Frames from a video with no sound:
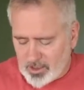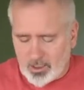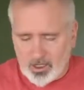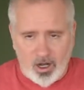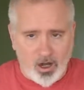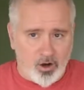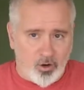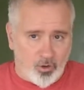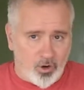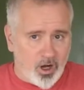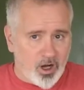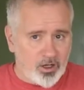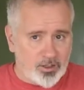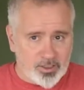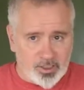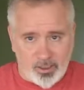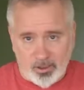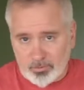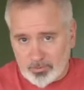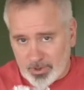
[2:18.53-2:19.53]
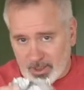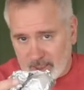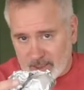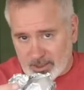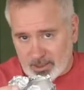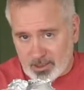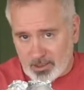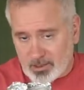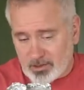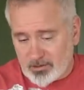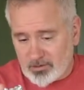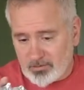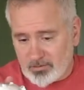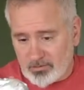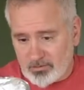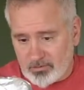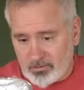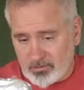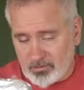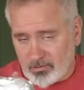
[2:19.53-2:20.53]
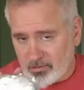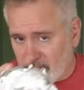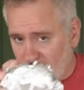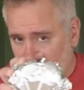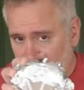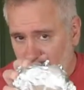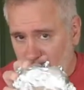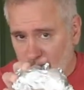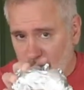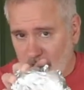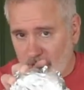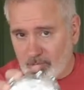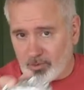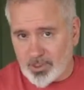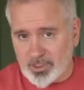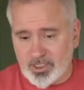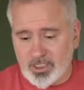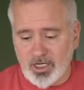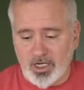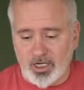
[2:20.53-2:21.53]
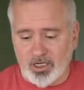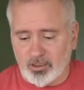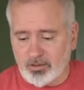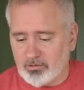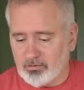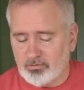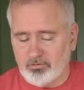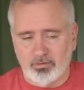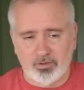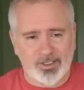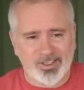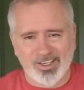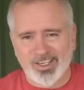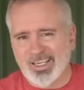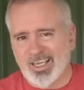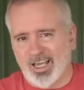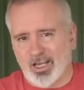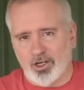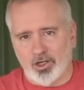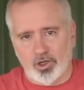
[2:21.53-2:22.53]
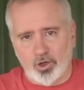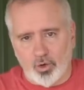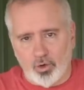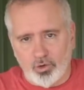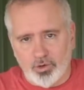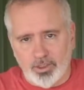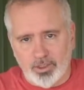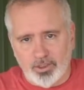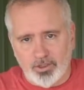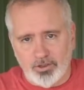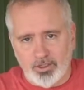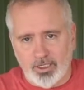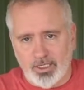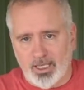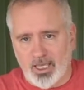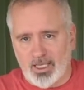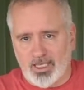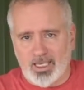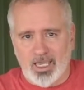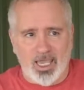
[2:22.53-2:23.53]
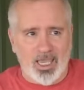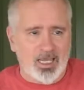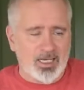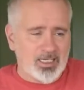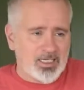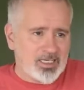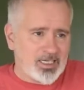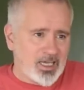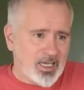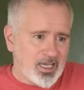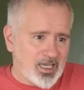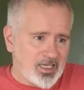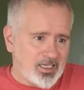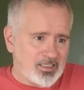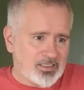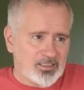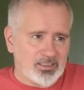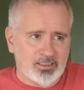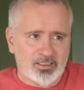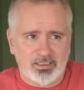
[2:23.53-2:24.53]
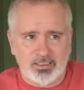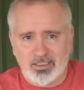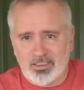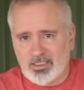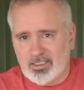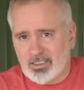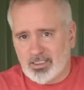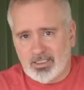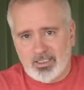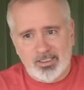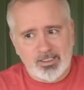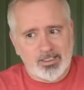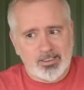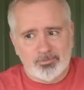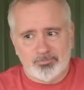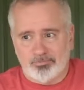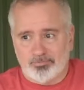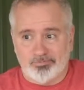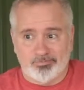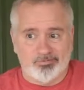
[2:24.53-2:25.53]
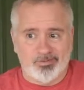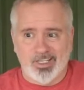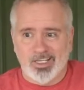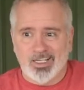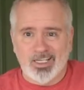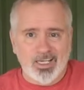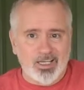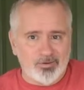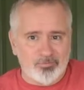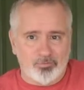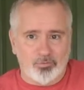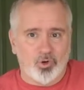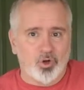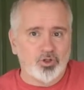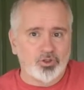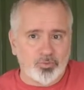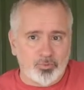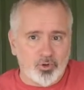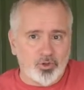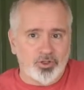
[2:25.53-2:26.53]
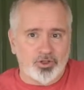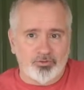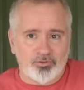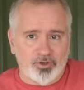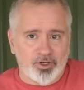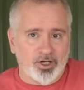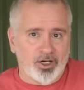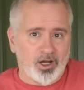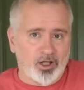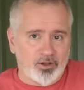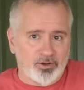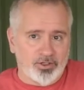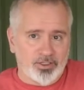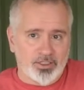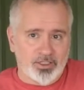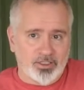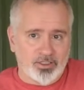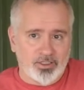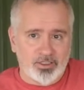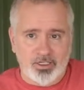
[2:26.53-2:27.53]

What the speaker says: Oh, also beets. I've got red ones here. You can get golden, you can get candy cane, you can get multiple different colors.